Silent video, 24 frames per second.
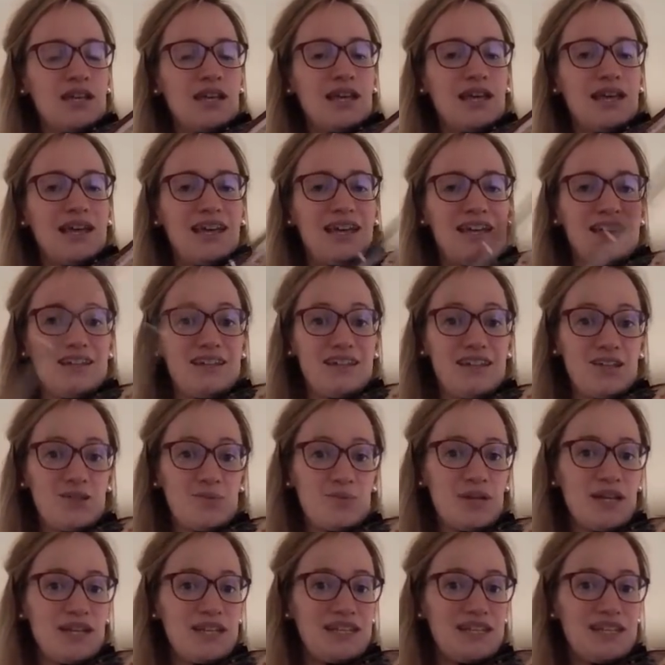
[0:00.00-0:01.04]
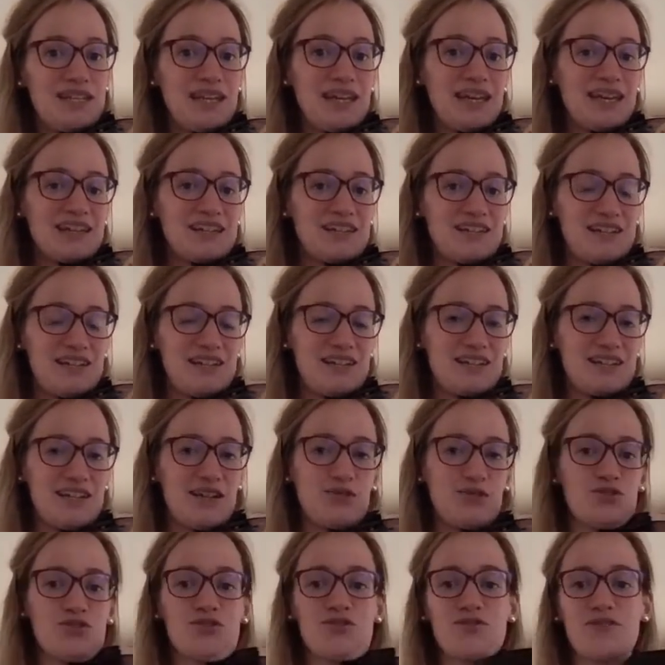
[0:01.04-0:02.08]
And does my D actually
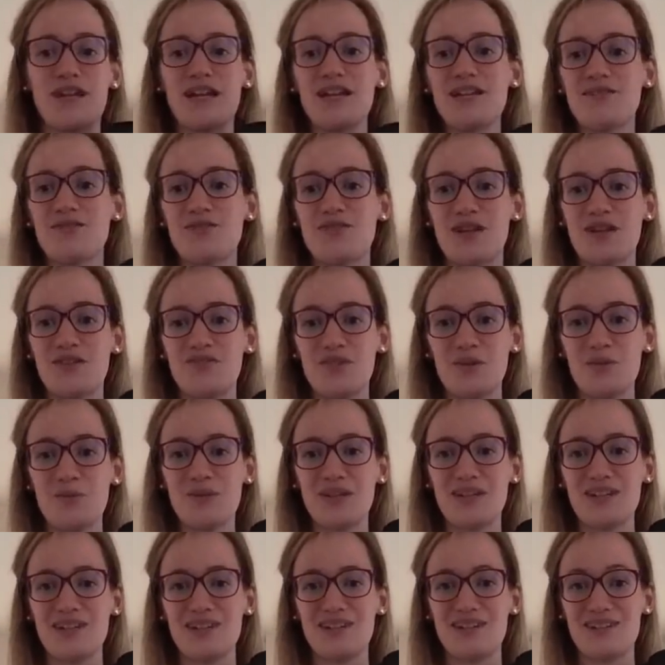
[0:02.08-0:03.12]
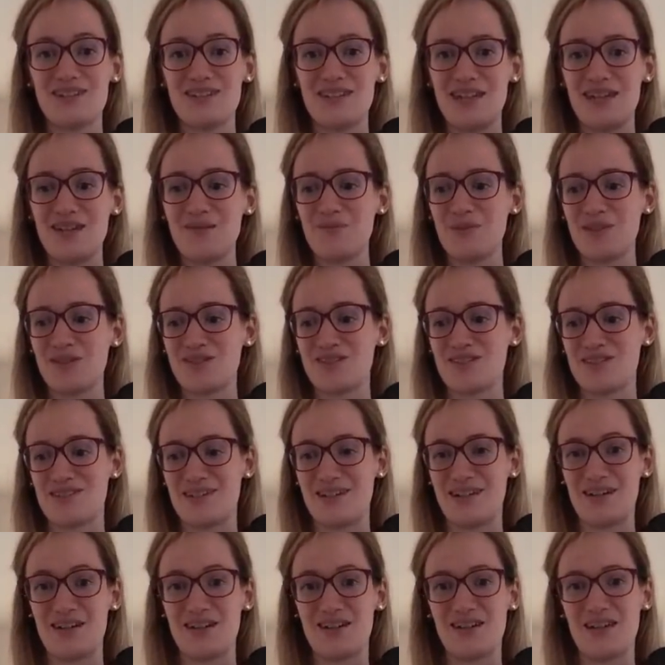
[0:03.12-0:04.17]
sound correct for everybody in the chat? Because
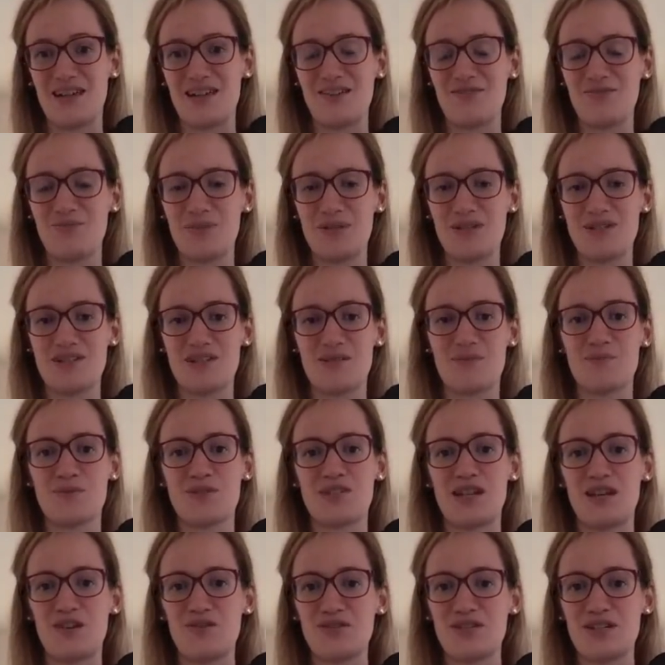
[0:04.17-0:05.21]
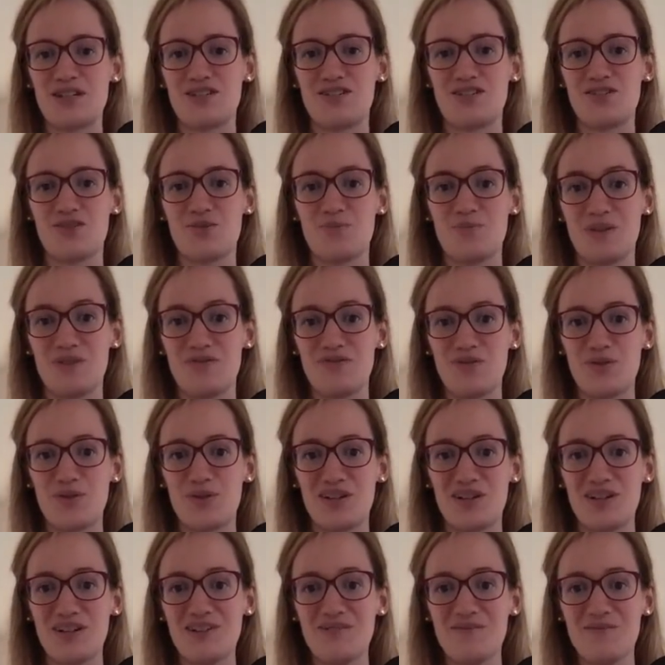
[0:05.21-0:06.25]
there have been some sound issues
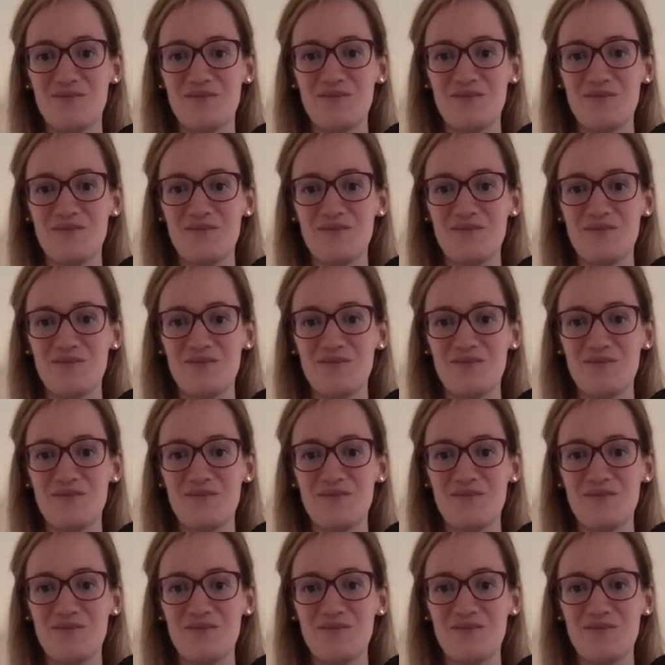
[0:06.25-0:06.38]
before.